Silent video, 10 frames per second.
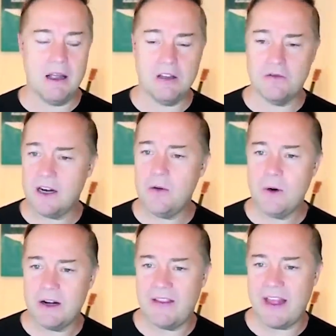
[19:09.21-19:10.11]
It's very
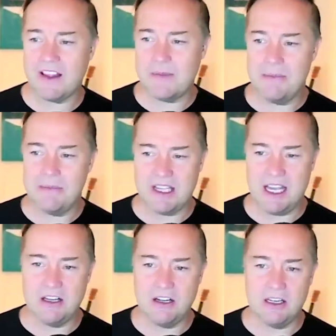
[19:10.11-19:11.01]
weird how that's become a standard.